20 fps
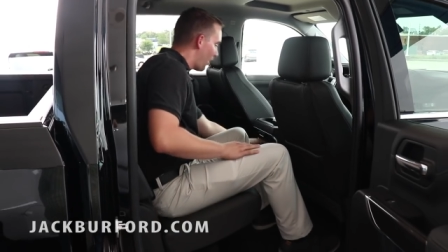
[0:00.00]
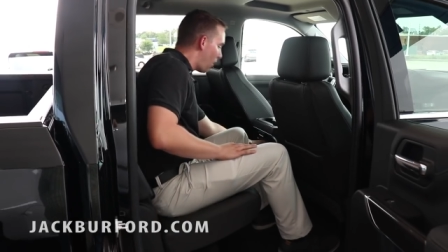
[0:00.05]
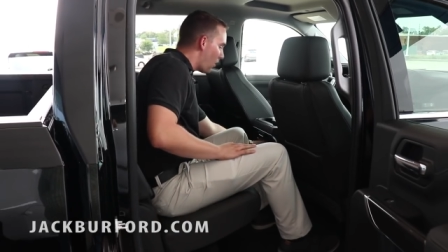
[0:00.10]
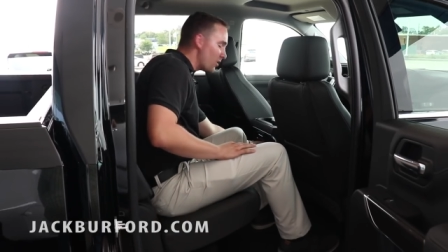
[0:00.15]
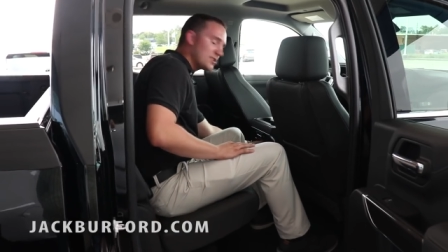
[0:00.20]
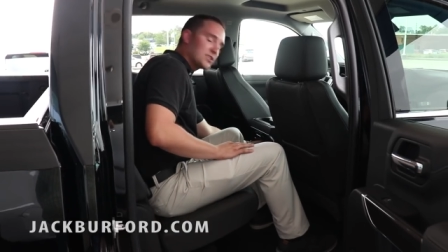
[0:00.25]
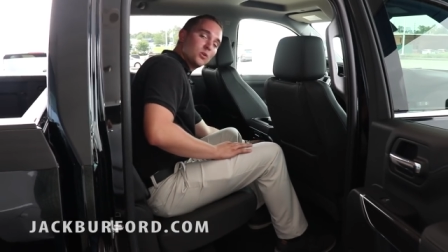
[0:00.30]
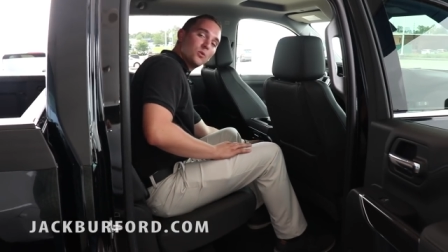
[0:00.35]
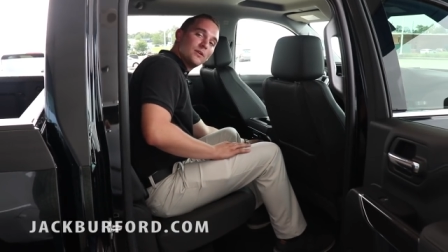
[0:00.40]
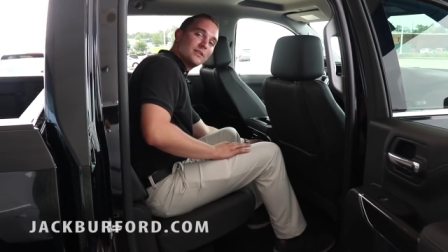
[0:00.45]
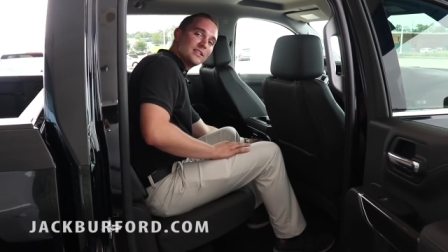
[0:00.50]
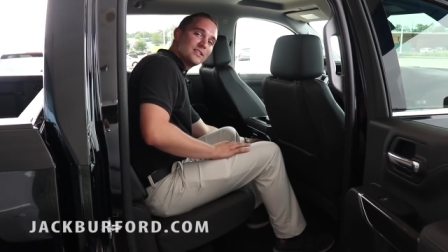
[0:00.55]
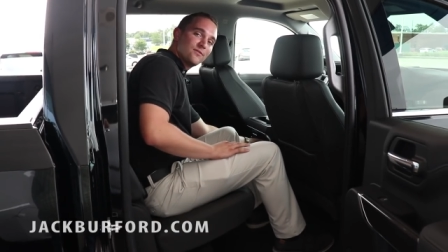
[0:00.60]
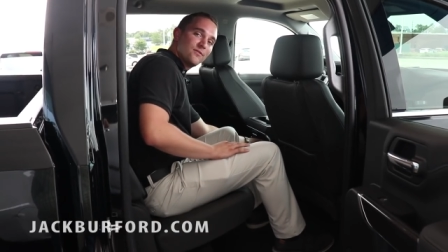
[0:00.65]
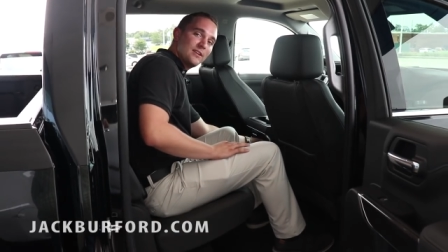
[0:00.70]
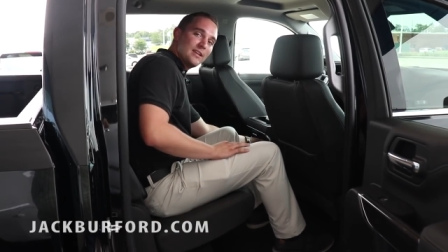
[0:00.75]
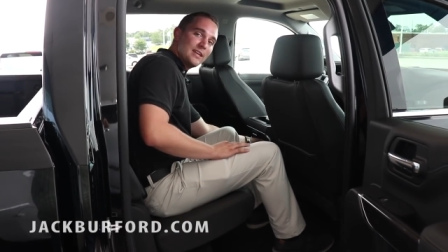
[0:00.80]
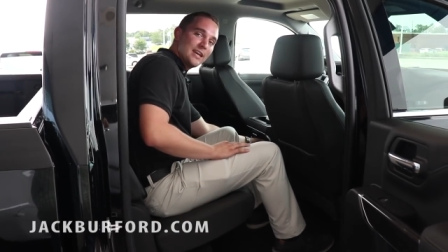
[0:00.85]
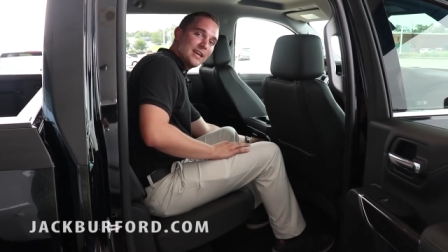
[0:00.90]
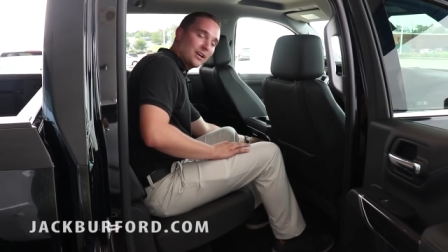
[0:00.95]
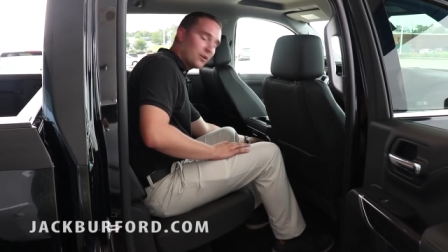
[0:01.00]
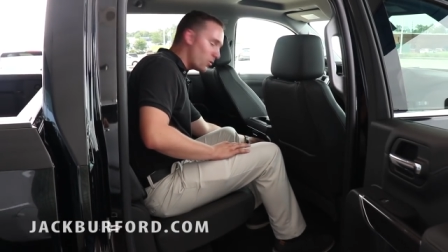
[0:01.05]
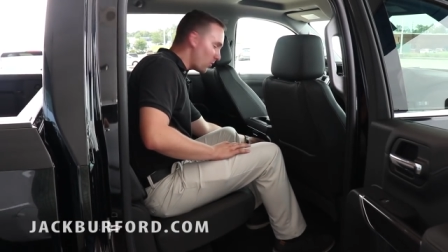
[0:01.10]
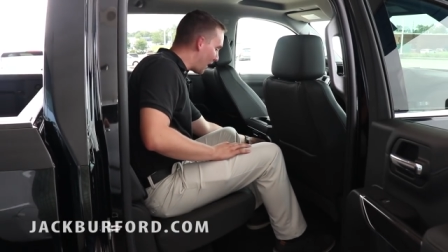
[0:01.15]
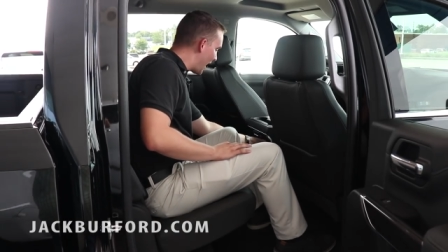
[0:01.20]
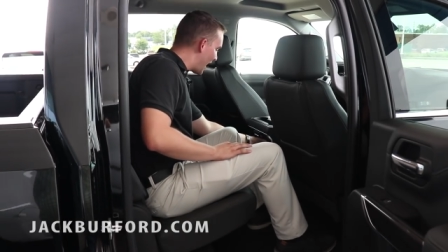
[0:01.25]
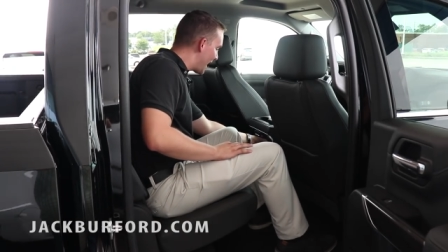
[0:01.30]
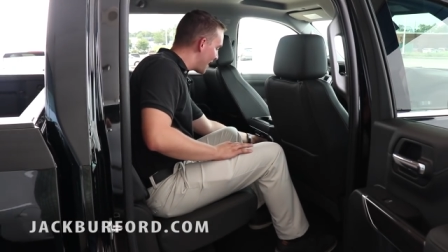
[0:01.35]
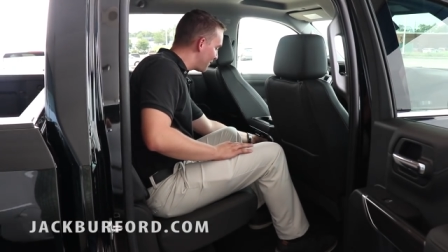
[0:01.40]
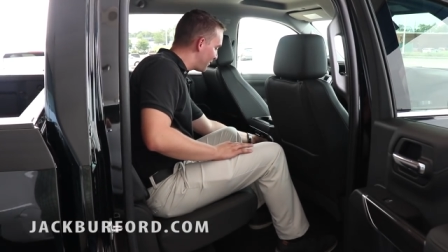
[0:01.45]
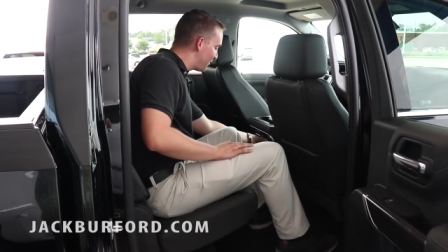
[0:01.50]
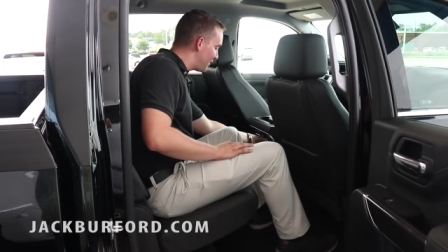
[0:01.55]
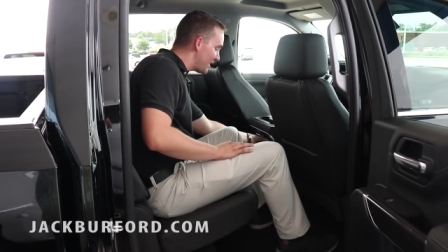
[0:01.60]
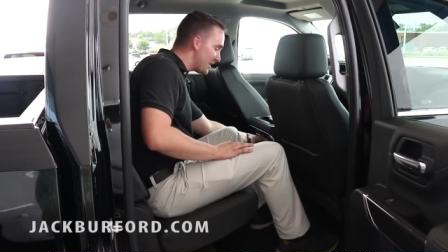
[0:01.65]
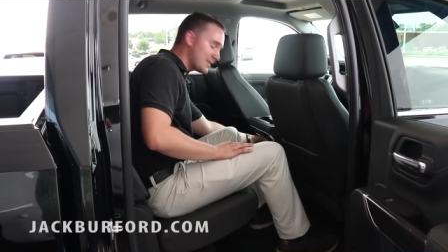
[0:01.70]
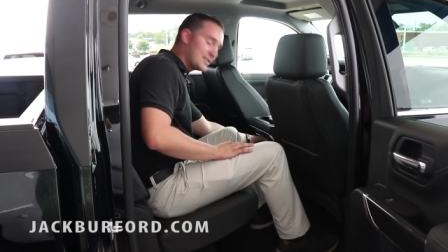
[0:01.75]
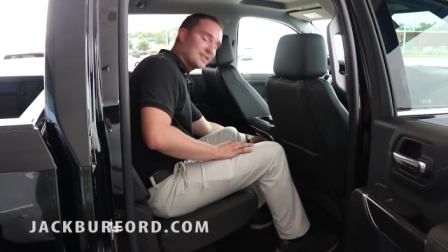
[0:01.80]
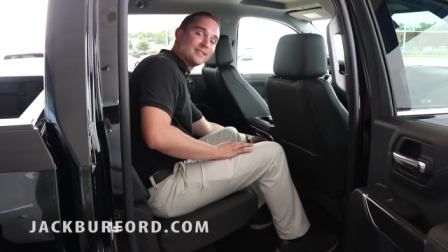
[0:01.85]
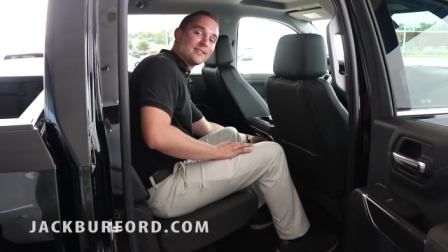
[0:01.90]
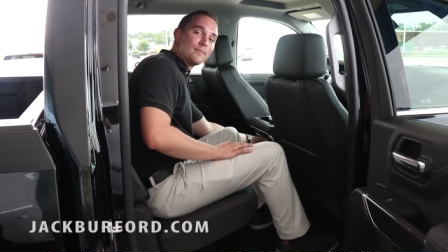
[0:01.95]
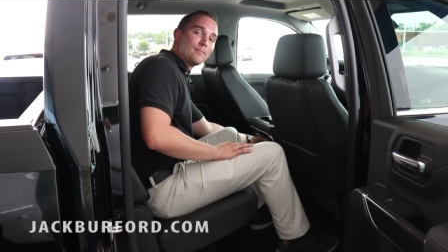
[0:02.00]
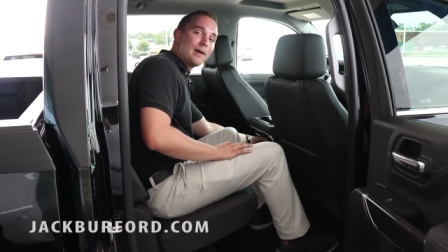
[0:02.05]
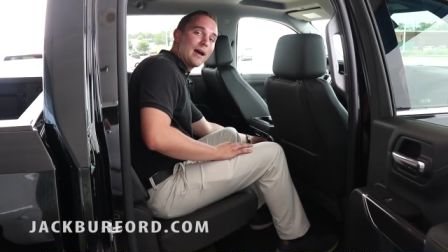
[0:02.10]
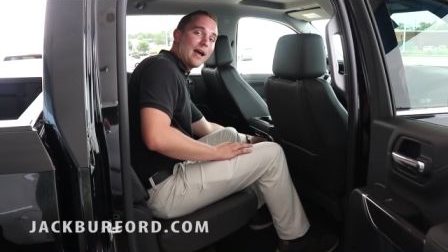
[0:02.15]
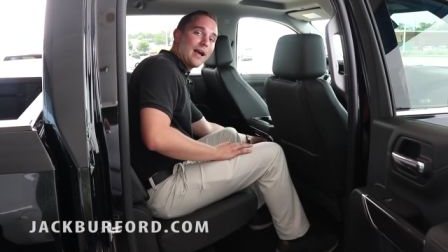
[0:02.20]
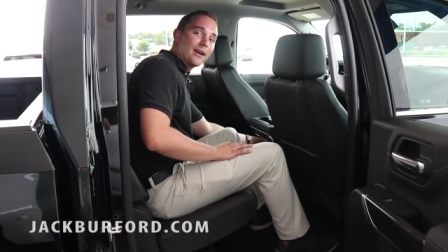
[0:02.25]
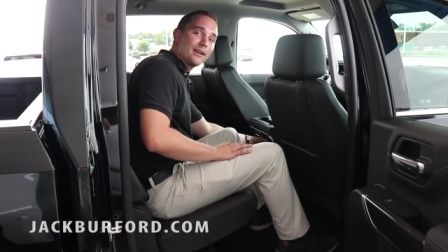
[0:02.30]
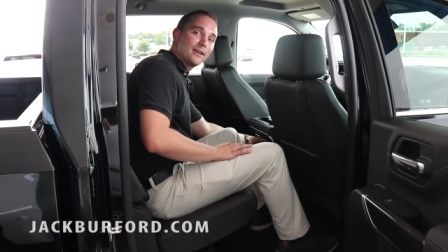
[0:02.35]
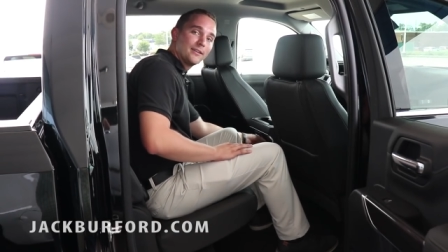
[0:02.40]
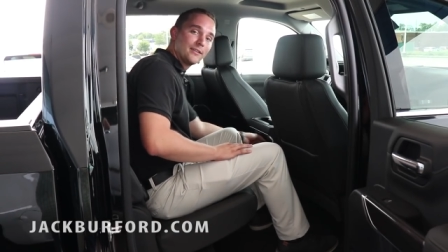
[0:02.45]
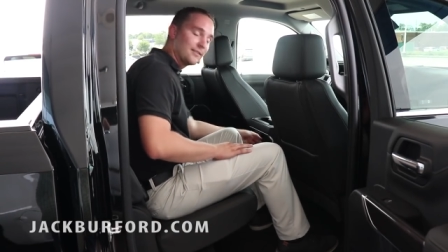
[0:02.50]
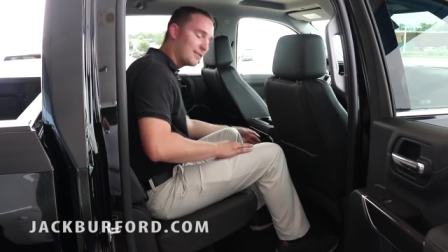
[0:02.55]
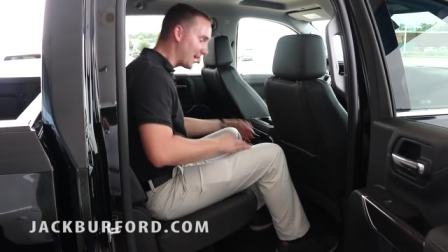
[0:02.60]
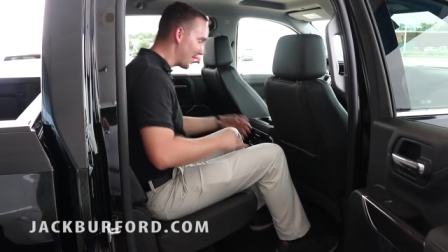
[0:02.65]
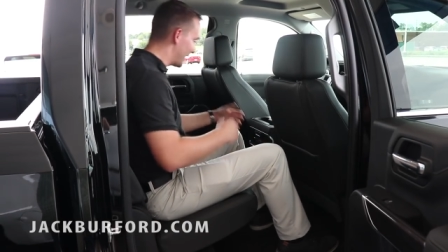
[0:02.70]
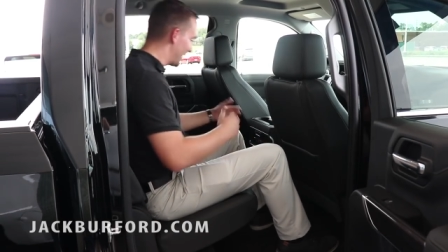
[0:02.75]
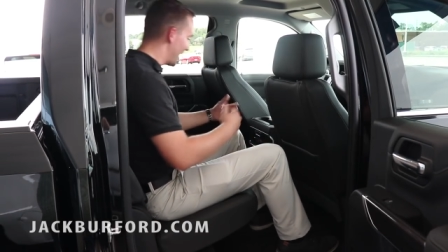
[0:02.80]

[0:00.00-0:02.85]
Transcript: Also in this vehicle, I have vents in the back that